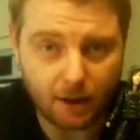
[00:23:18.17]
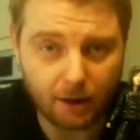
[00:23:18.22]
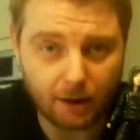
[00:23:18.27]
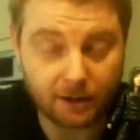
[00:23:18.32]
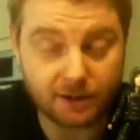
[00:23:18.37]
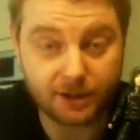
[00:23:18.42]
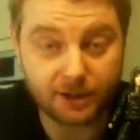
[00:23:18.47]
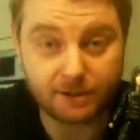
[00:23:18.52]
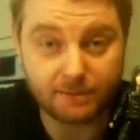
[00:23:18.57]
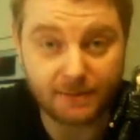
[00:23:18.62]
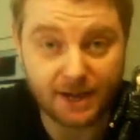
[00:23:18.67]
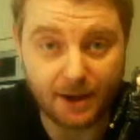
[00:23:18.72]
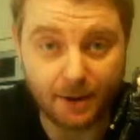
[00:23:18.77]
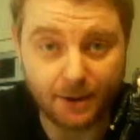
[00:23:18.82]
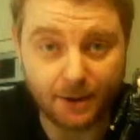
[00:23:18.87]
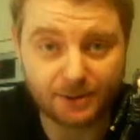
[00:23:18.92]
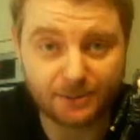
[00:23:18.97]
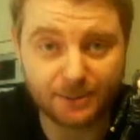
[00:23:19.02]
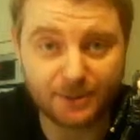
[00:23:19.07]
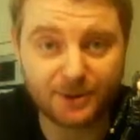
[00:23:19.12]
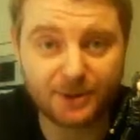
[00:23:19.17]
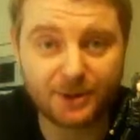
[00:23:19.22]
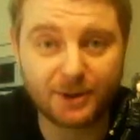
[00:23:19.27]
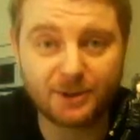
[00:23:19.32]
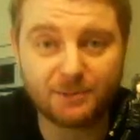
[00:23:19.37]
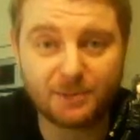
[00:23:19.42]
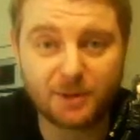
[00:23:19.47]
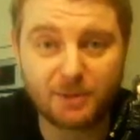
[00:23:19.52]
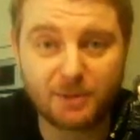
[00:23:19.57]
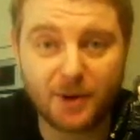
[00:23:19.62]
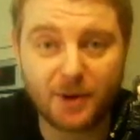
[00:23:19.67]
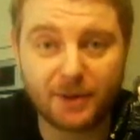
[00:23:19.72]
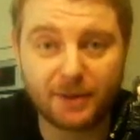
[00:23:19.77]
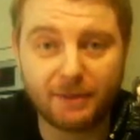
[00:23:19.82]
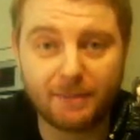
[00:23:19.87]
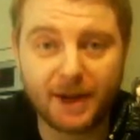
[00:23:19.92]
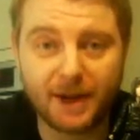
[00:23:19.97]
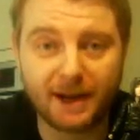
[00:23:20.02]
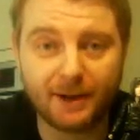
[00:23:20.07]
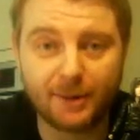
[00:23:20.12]
Cobblepot the
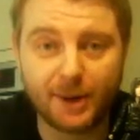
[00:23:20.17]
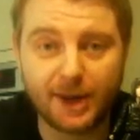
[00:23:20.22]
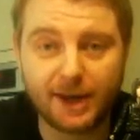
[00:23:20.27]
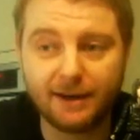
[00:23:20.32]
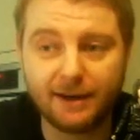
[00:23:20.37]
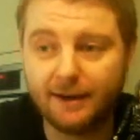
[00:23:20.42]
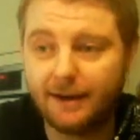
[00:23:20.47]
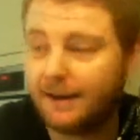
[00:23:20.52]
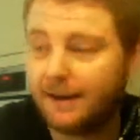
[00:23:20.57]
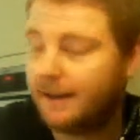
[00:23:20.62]
Penguin,